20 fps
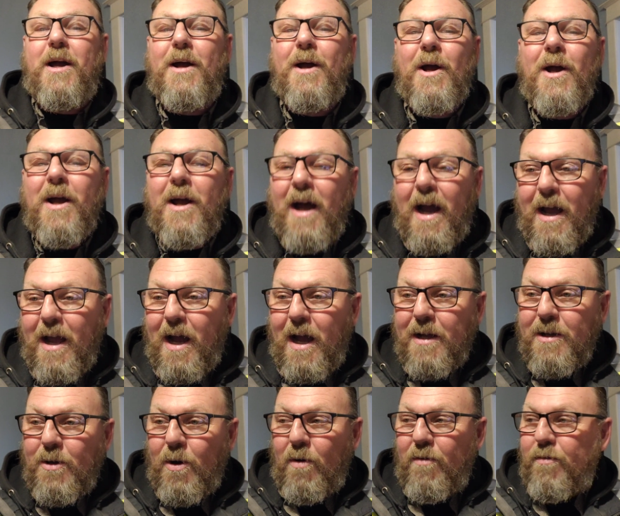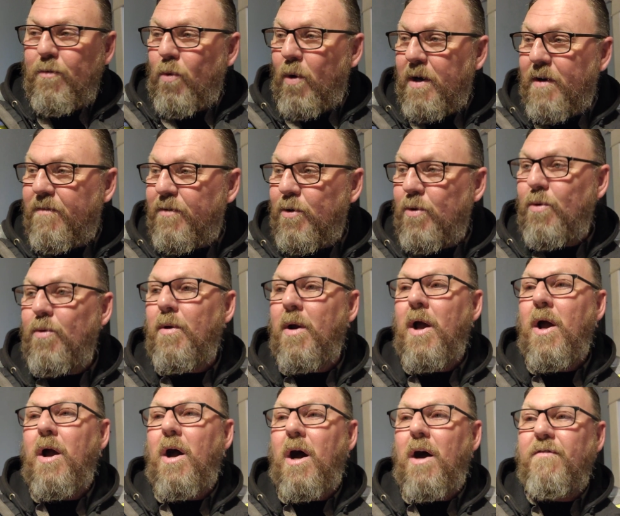I, I know quite a few
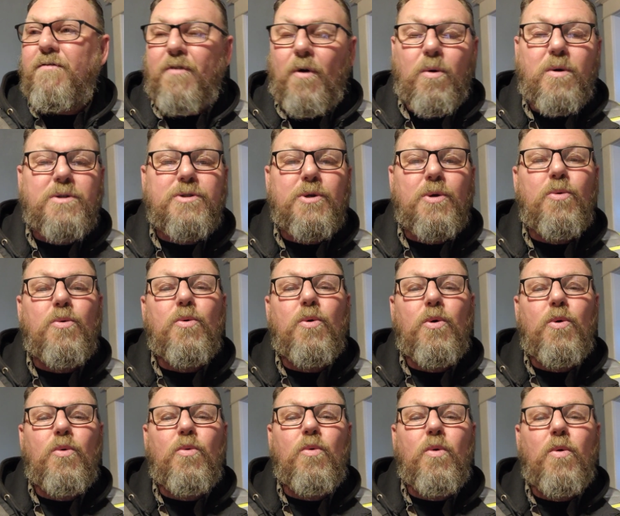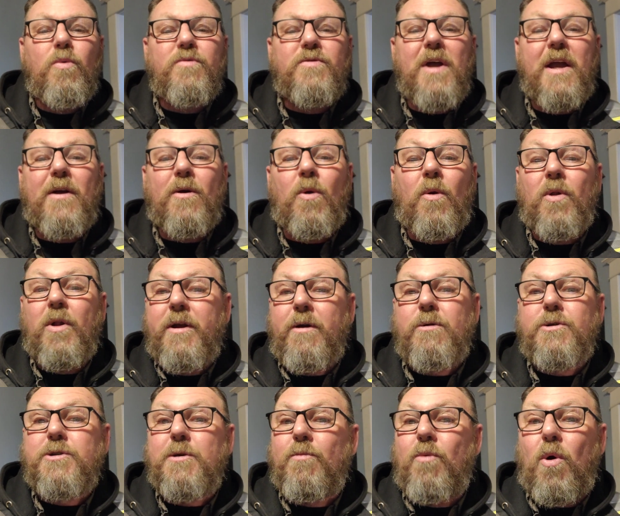uh, folks who who who take on
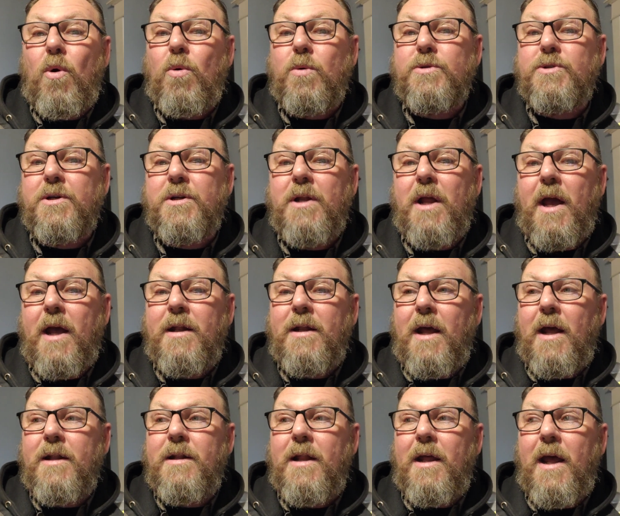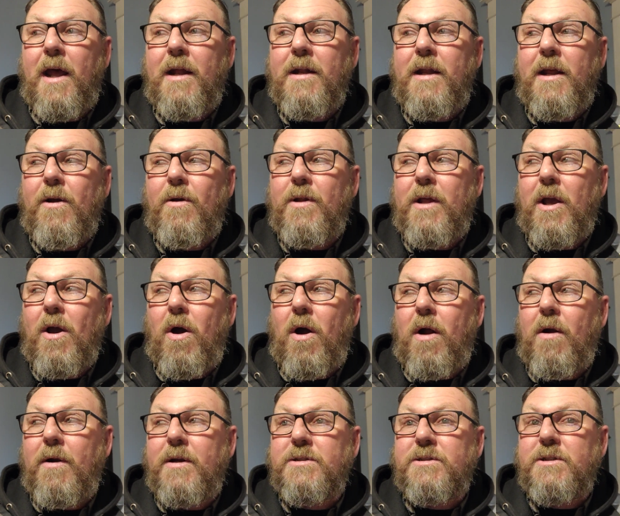leadership roles, and and and and here they
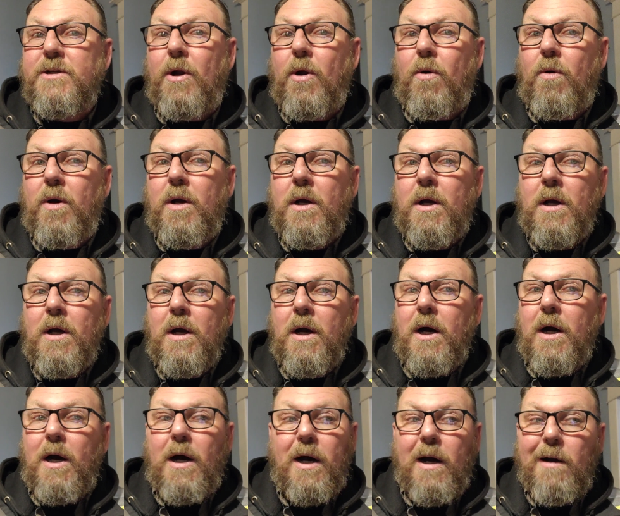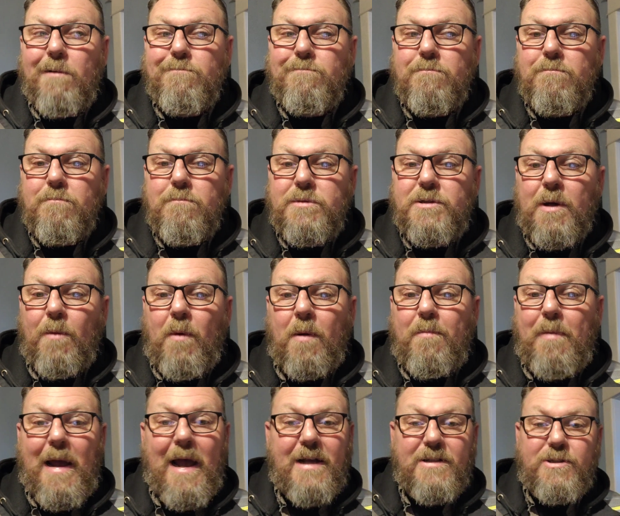are, is you know.
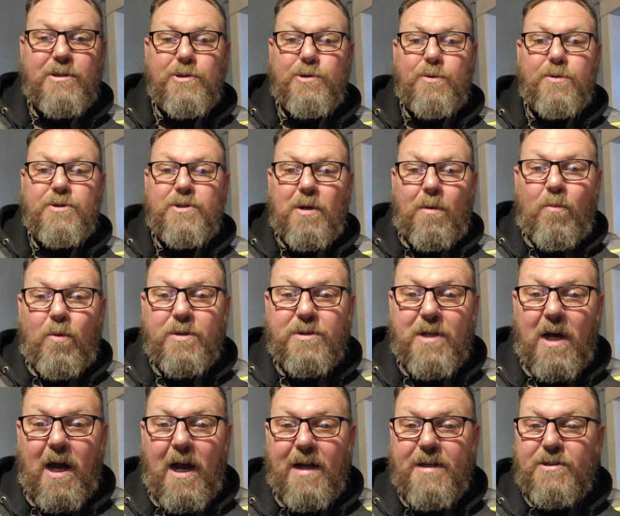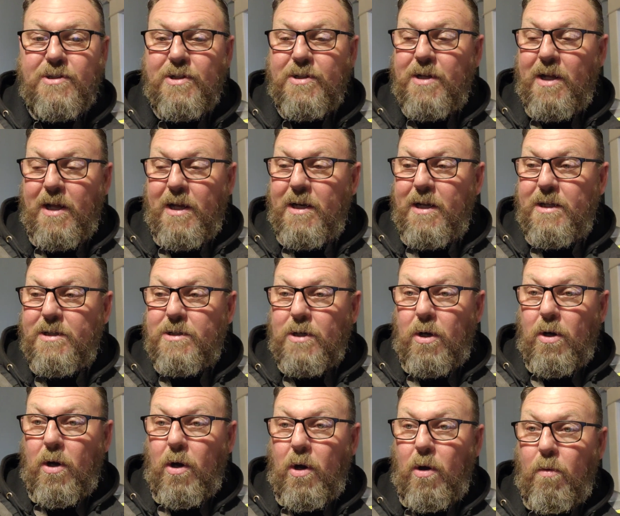Someone passes or someone dies, and, and it's,
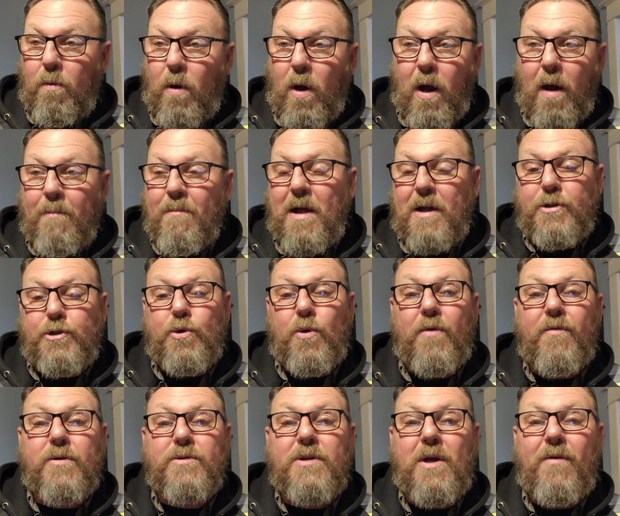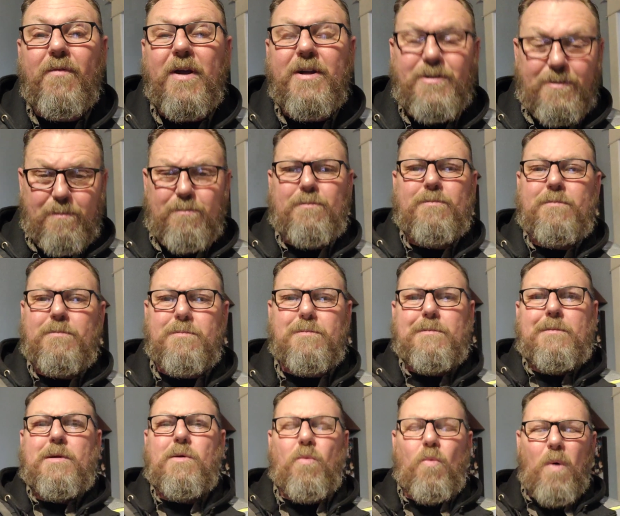oh, well, I'm not sure of their salvation.
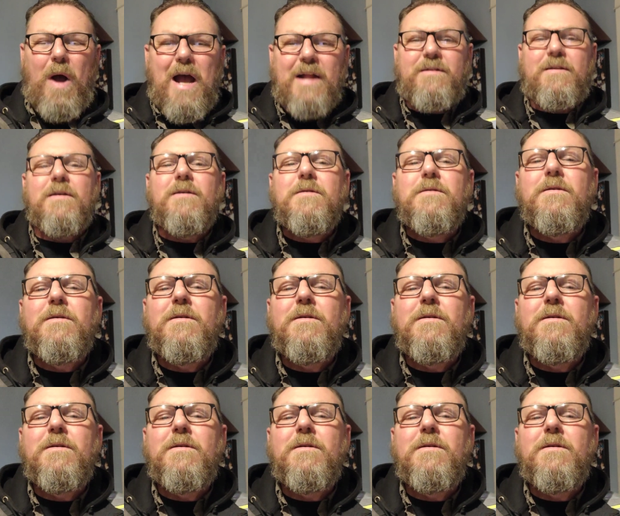What?